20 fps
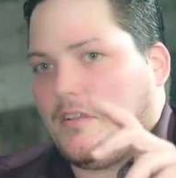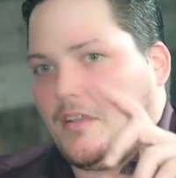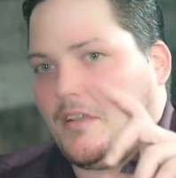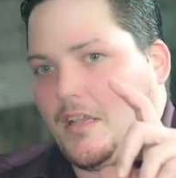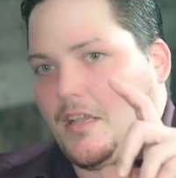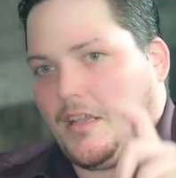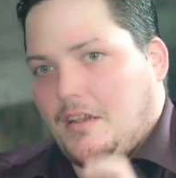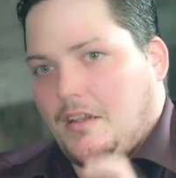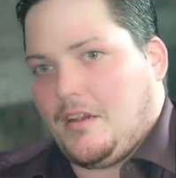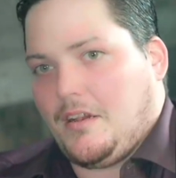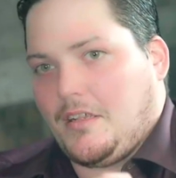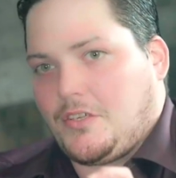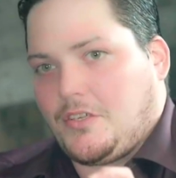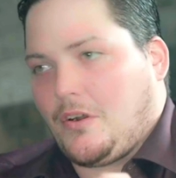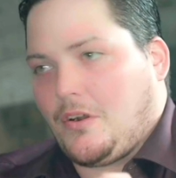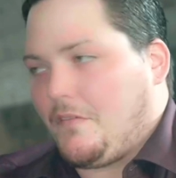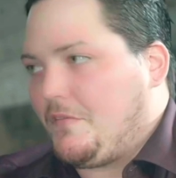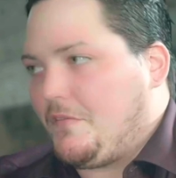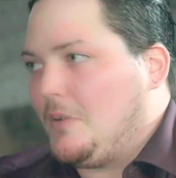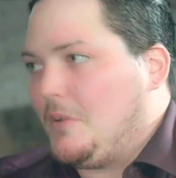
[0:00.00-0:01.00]
And I
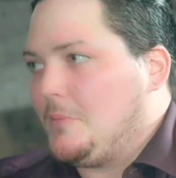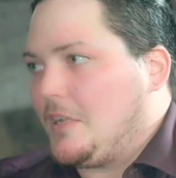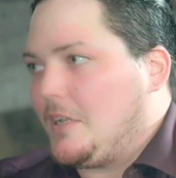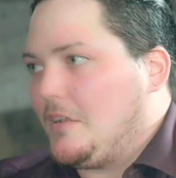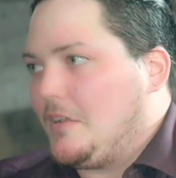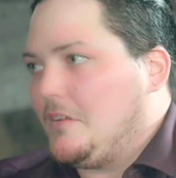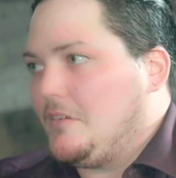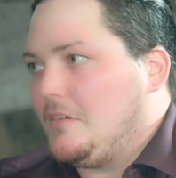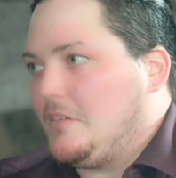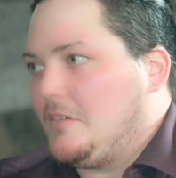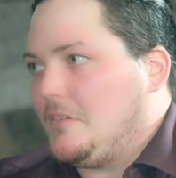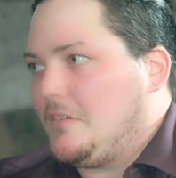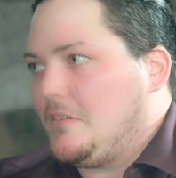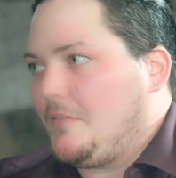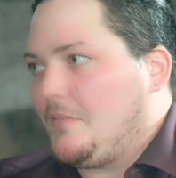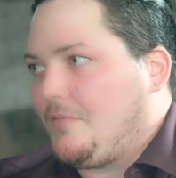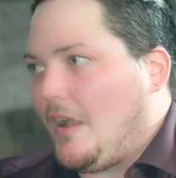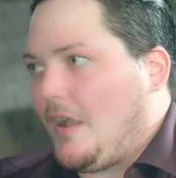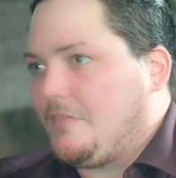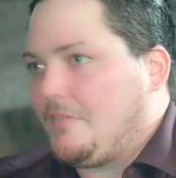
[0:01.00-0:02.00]
start filming it.
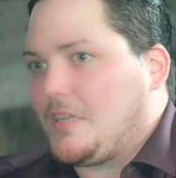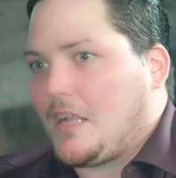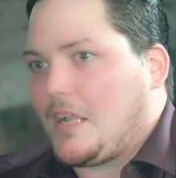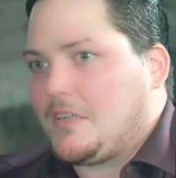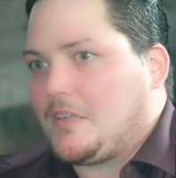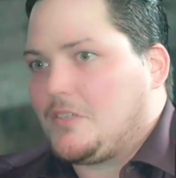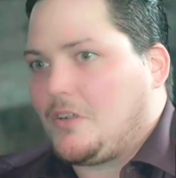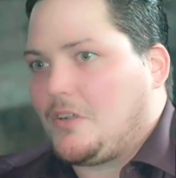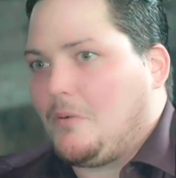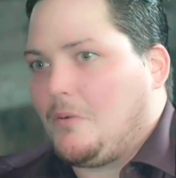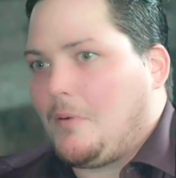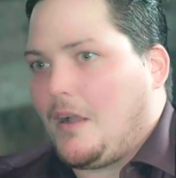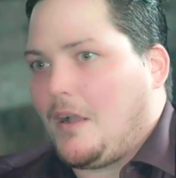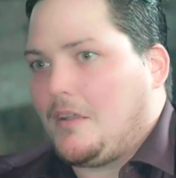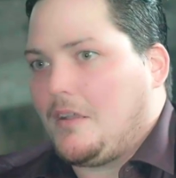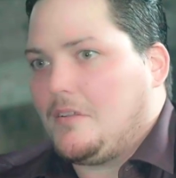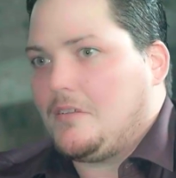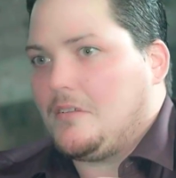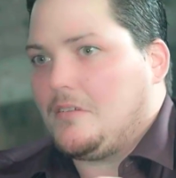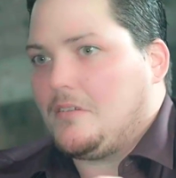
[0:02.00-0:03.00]
5 seconds go
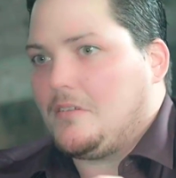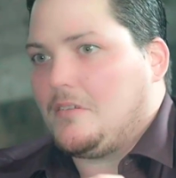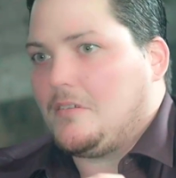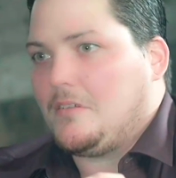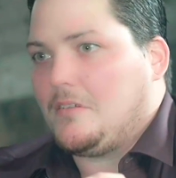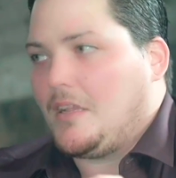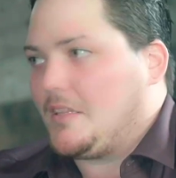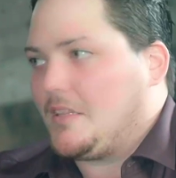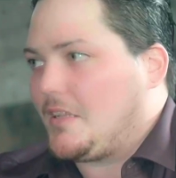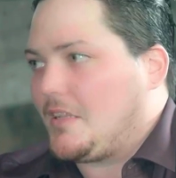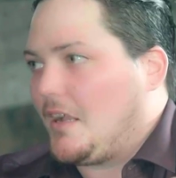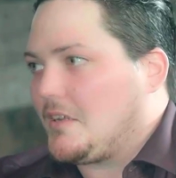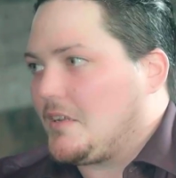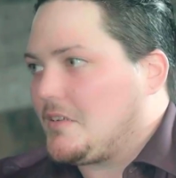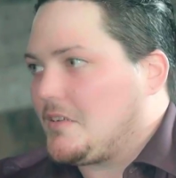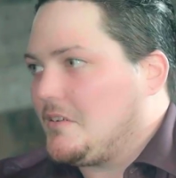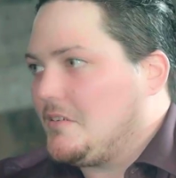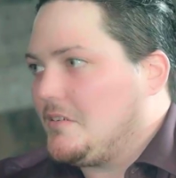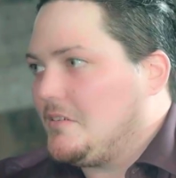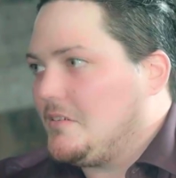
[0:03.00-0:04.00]
by, and it
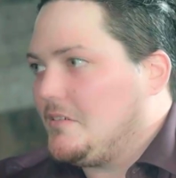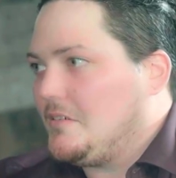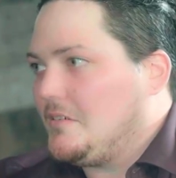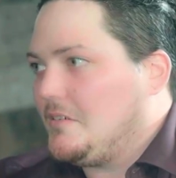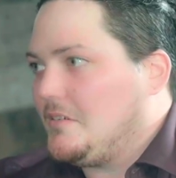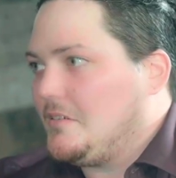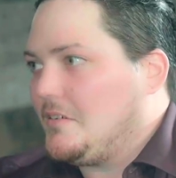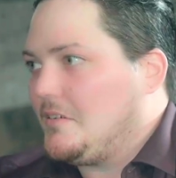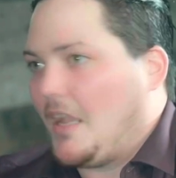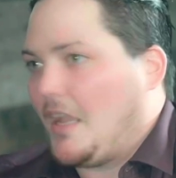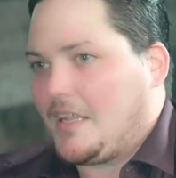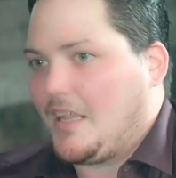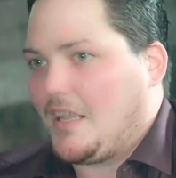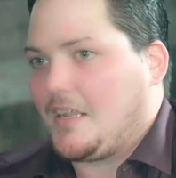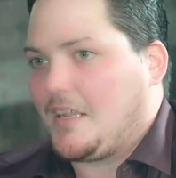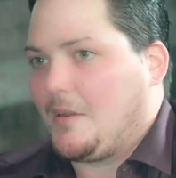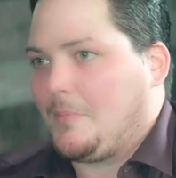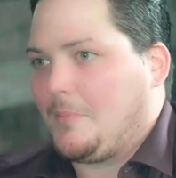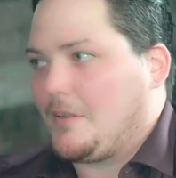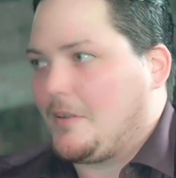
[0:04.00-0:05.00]
dies. I
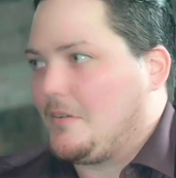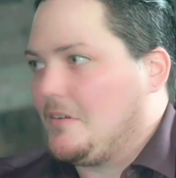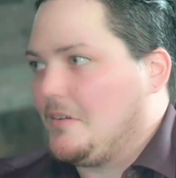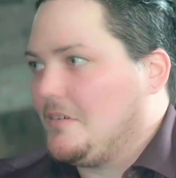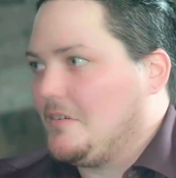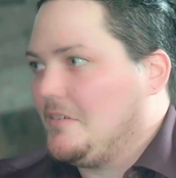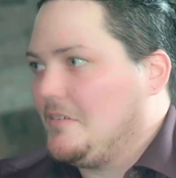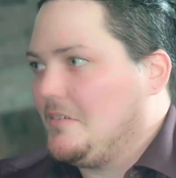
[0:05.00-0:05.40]
can't get it back on.